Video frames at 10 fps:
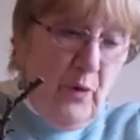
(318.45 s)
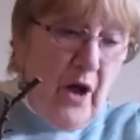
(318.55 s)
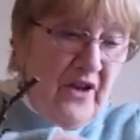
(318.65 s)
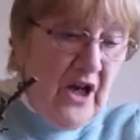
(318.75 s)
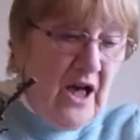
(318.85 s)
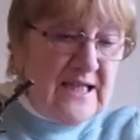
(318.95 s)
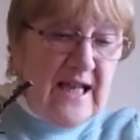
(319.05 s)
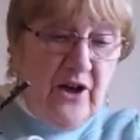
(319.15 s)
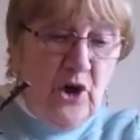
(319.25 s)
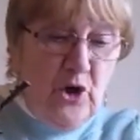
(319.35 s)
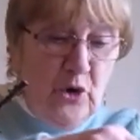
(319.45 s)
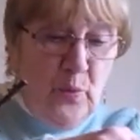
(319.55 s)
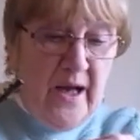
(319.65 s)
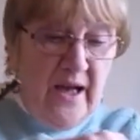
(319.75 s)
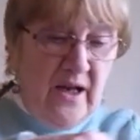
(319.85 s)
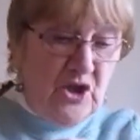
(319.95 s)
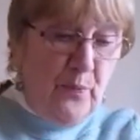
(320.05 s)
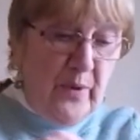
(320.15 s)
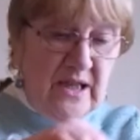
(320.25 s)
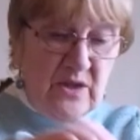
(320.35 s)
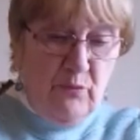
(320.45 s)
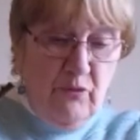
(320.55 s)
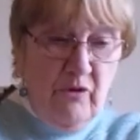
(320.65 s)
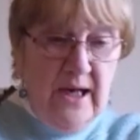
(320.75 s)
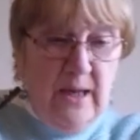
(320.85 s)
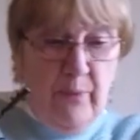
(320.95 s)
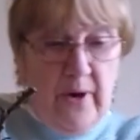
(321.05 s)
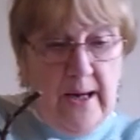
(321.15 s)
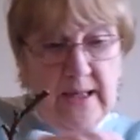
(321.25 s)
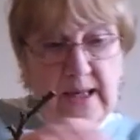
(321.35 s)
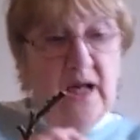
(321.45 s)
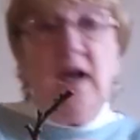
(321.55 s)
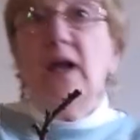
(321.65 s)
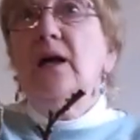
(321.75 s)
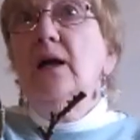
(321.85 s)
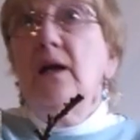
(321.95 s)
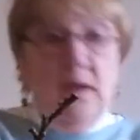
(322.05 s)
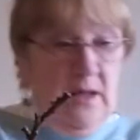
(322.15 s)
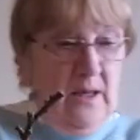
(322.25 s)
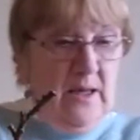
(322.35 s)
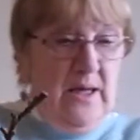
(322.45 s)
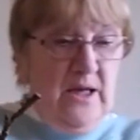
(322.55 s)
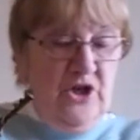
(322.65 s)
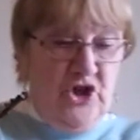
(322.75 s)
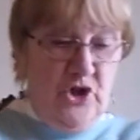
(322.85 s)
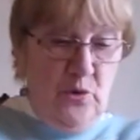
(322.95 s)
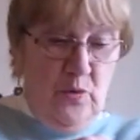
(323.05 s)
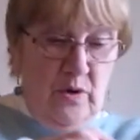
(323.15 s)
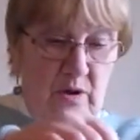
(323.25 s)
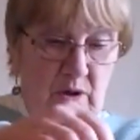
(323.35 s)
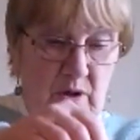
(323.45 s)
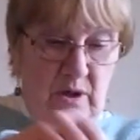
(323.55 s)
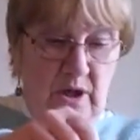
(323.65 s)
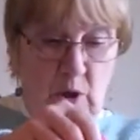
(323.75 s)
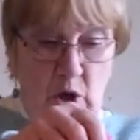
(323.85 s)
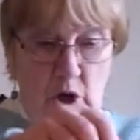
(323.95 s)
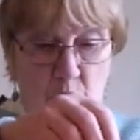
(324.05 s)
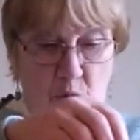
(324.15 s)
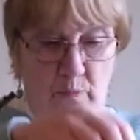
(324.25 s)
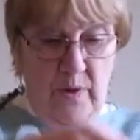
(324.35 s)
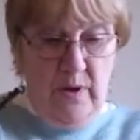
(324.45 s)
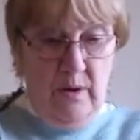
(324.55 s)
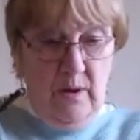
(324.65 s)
rather nice and a good way to bring some really bright colour into your home.